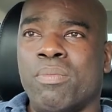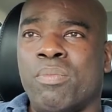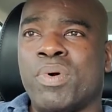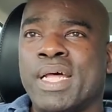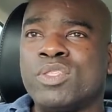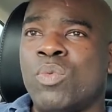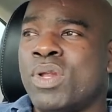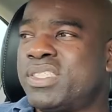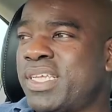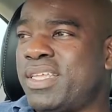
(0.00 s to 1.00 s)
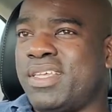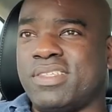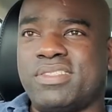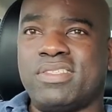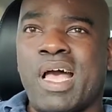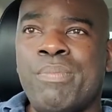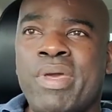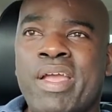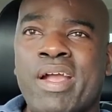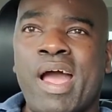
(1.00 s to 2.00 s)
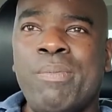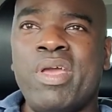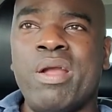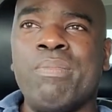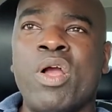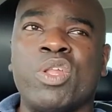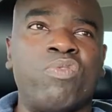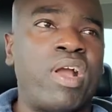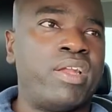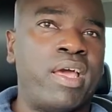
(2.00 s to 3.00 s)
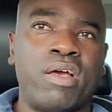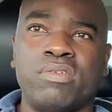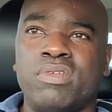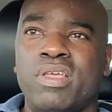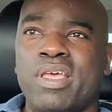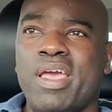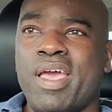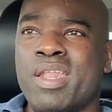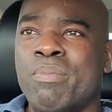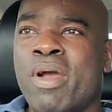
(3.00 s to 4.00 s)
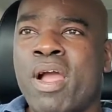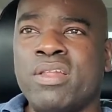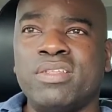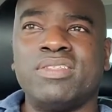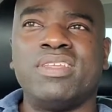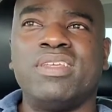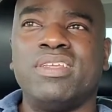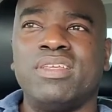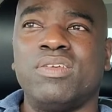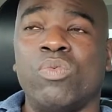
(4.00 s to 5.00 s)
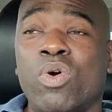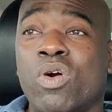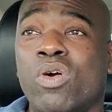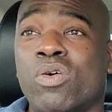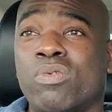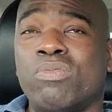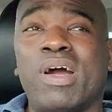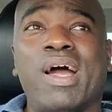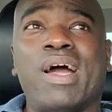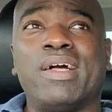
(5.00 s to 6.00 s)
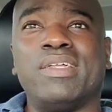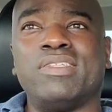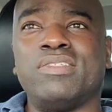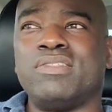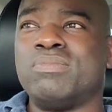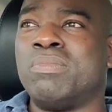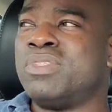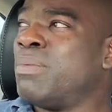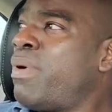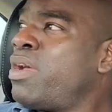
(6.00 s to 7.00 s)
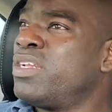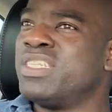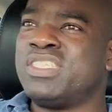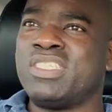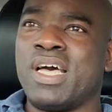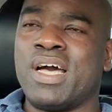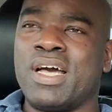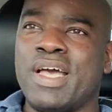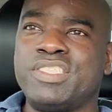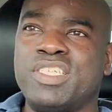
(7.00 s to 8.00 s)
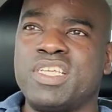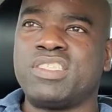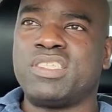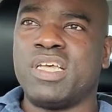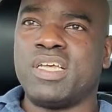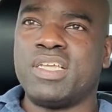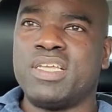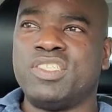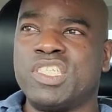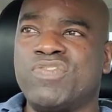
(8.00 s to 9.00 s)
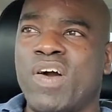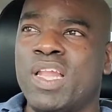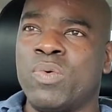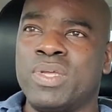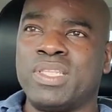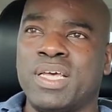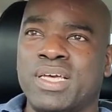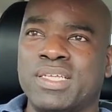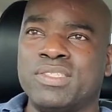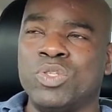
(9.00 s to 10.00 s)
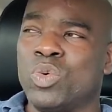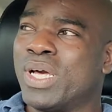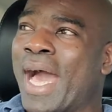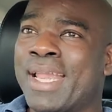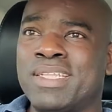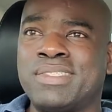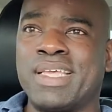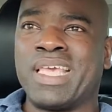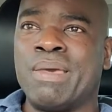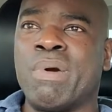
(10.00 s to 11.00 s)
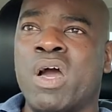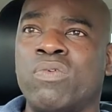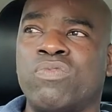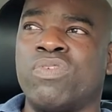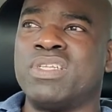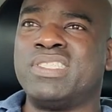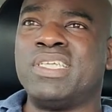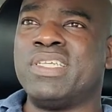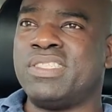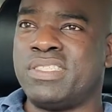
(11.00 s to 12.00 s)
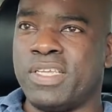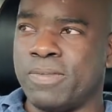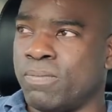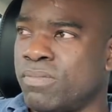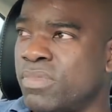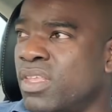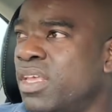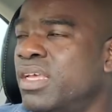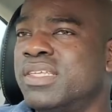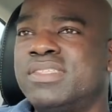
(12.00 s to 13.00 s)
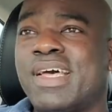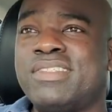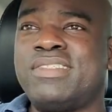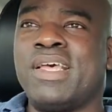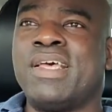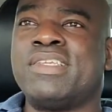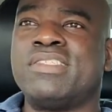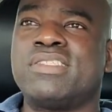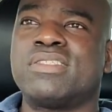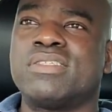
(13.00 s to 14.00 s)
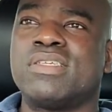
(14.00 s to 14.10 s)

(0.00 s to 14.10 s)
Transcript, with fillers: But I do want to say this. I'm here I'm here in Maryland right now. And in Maryland, well, the Maryland is uh, has just uh, is just following the new guidance that came out from the CDC that says